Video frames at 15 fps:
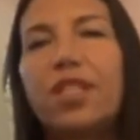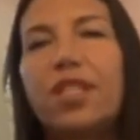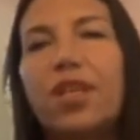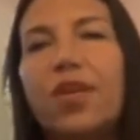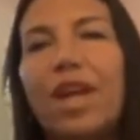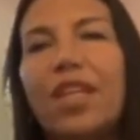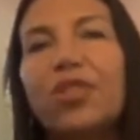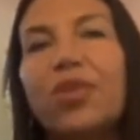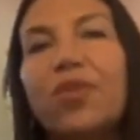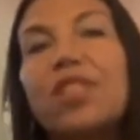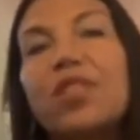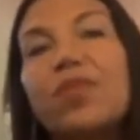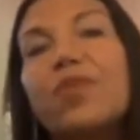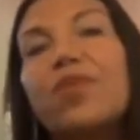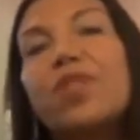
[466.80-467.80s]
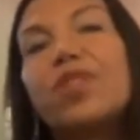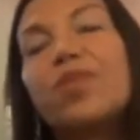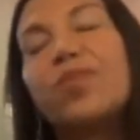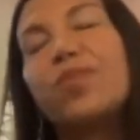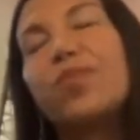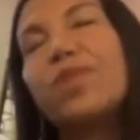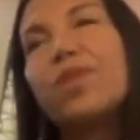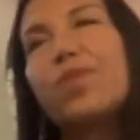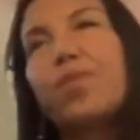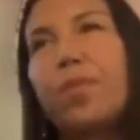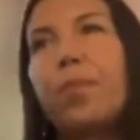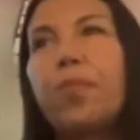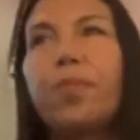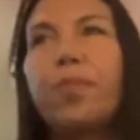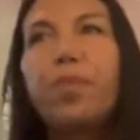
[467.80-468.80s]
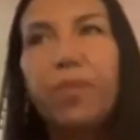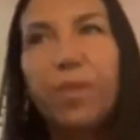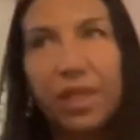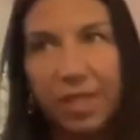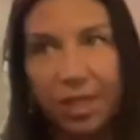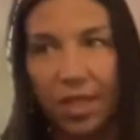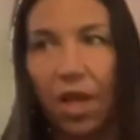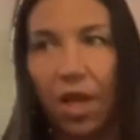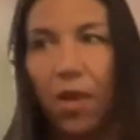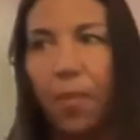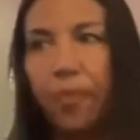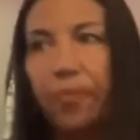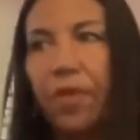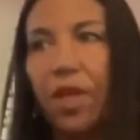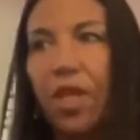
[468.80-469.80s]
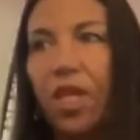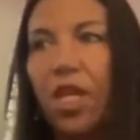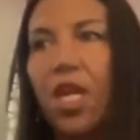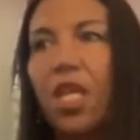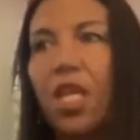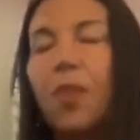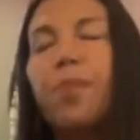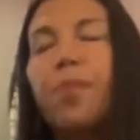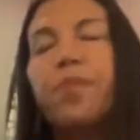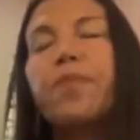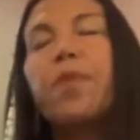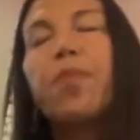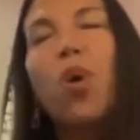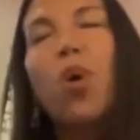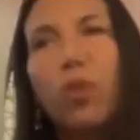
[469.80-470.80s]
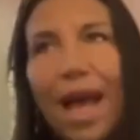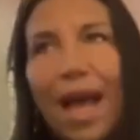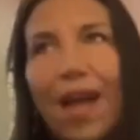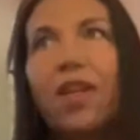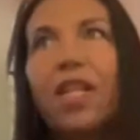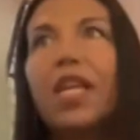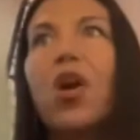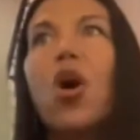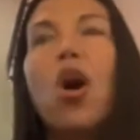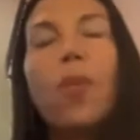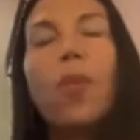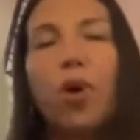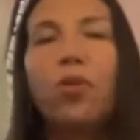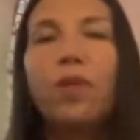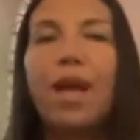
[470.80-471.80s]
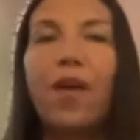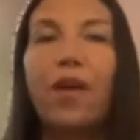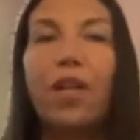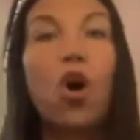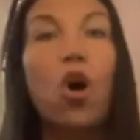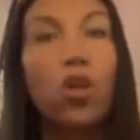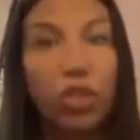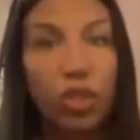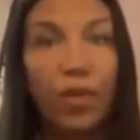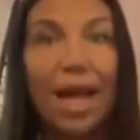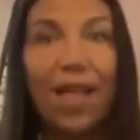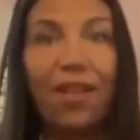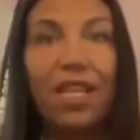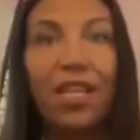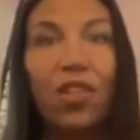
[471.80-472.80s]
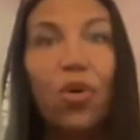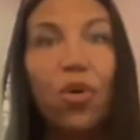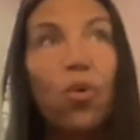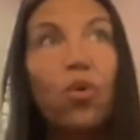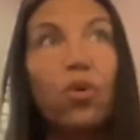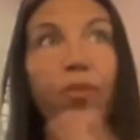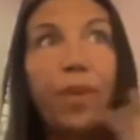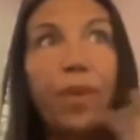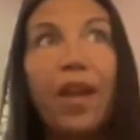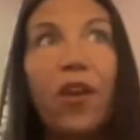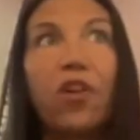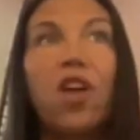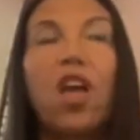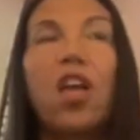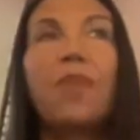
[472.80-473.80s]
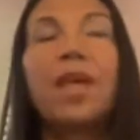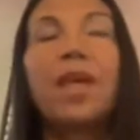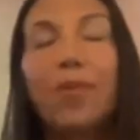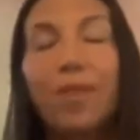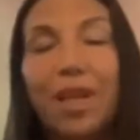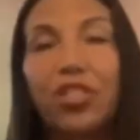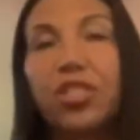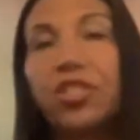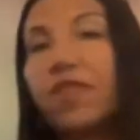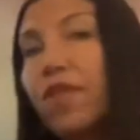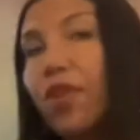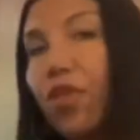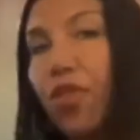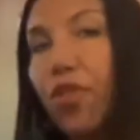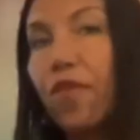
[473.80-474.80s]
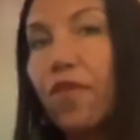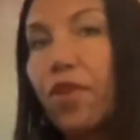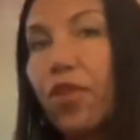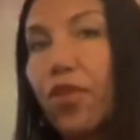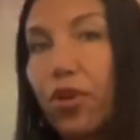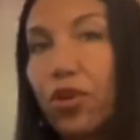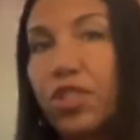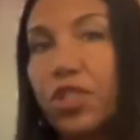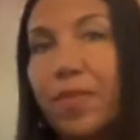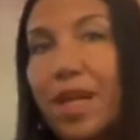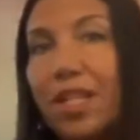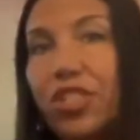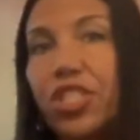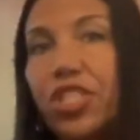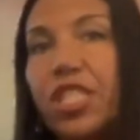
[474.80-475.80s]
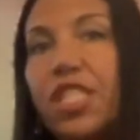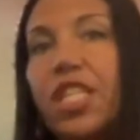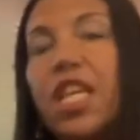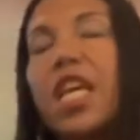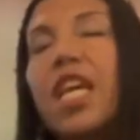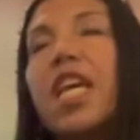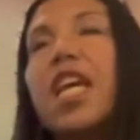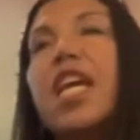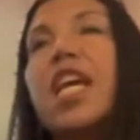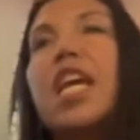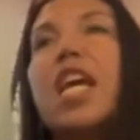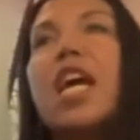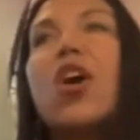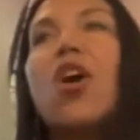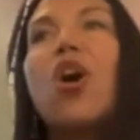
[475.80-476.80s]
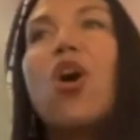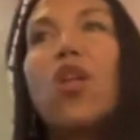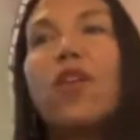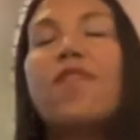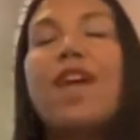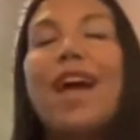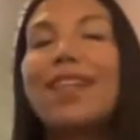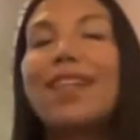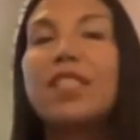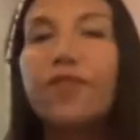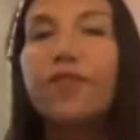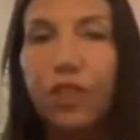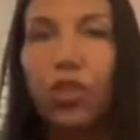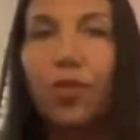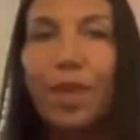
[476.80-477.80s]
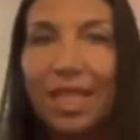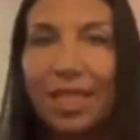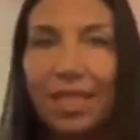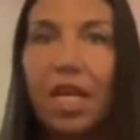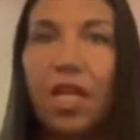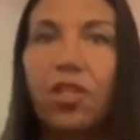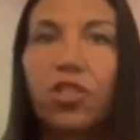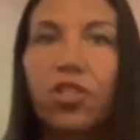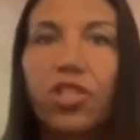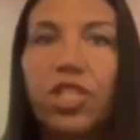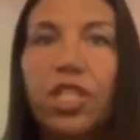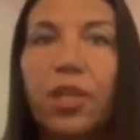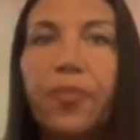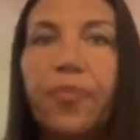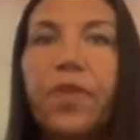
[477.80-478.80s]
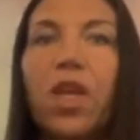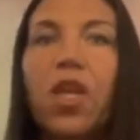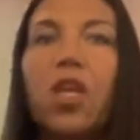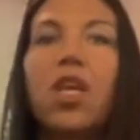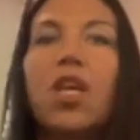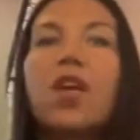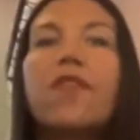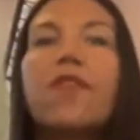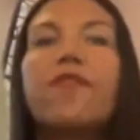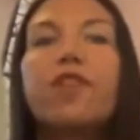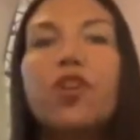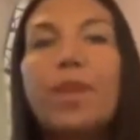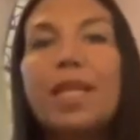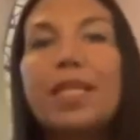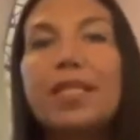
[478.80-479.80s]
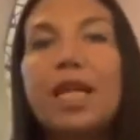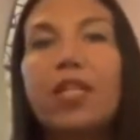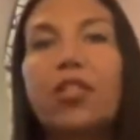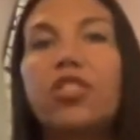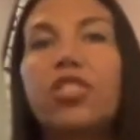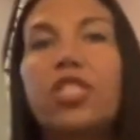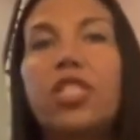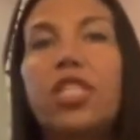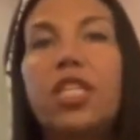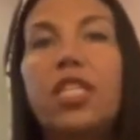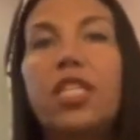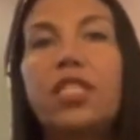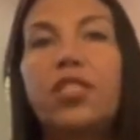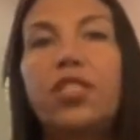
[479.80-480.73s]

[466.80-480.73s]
okay. So this, this, this, this, um, the, the polarity, all polarity, all duality, the whole paradigm that I mentioned of the, of the third dimension, all of that is fear-based energy fear based energy is